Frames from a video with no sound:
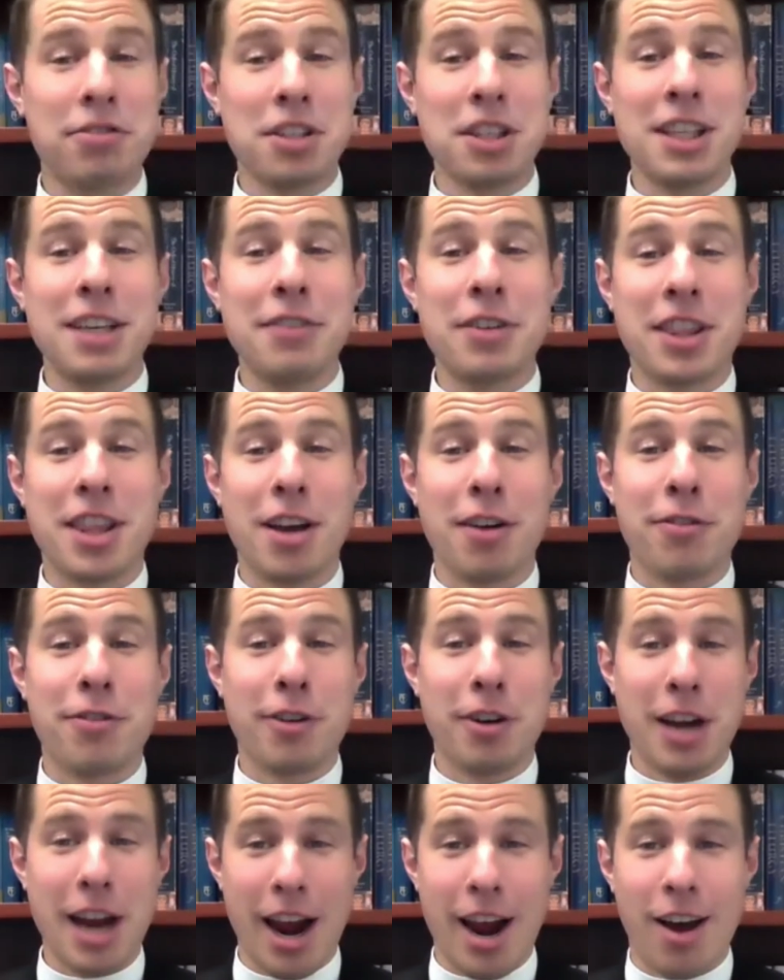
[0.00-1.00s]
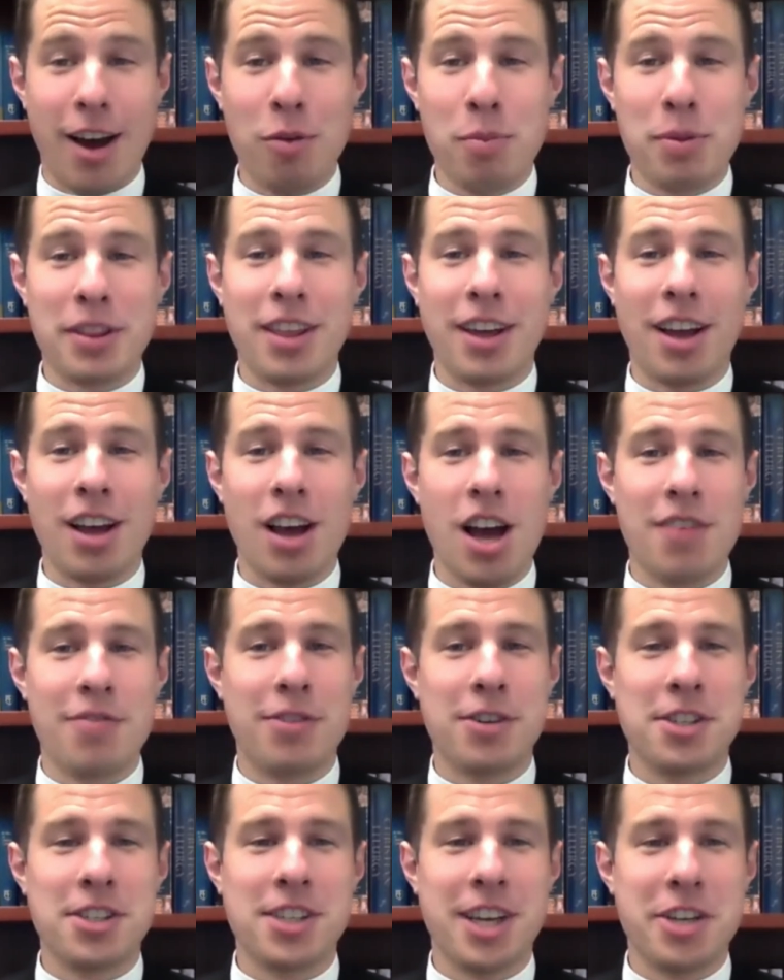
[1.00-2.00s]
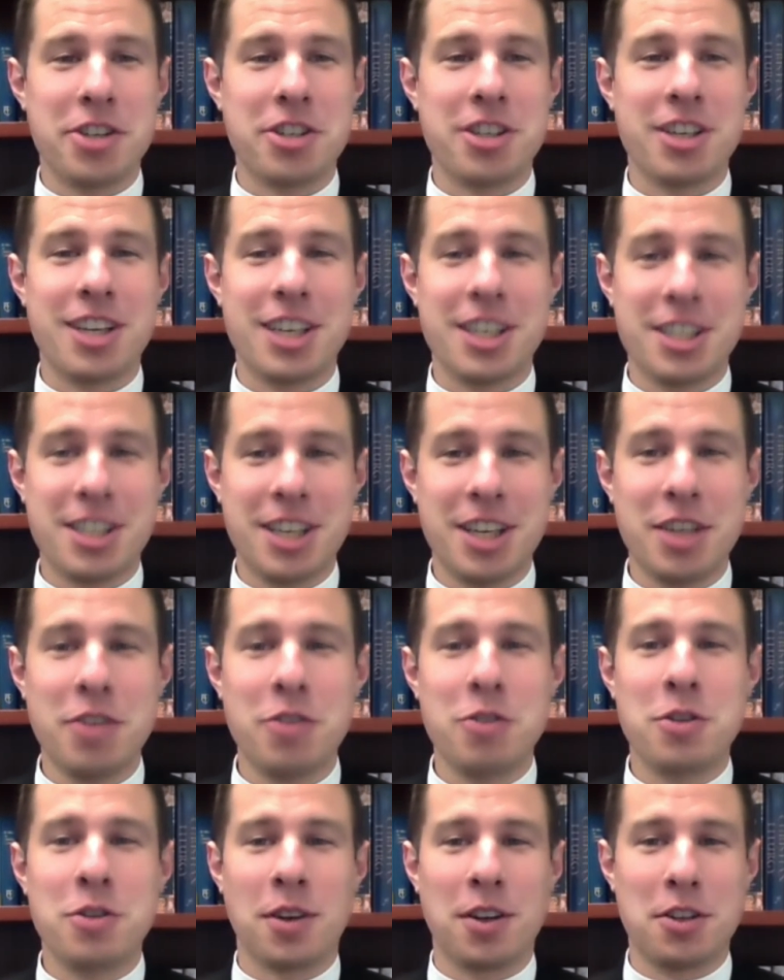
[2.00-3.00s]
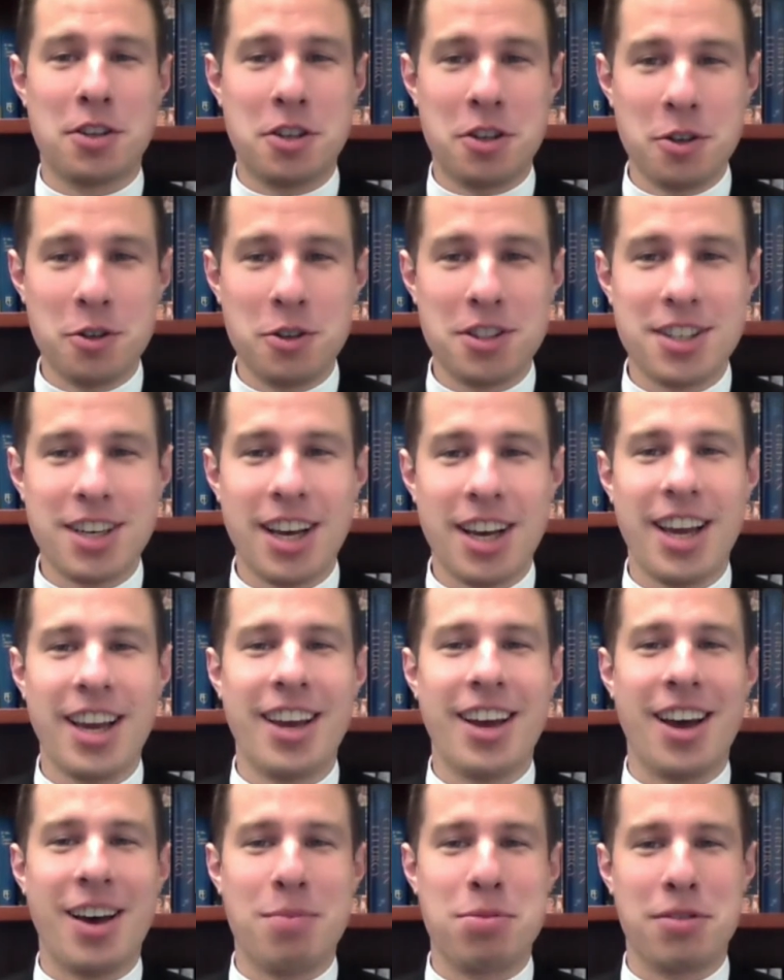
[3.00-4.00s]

to leave it there for now, but the conversation continues on Tuesday.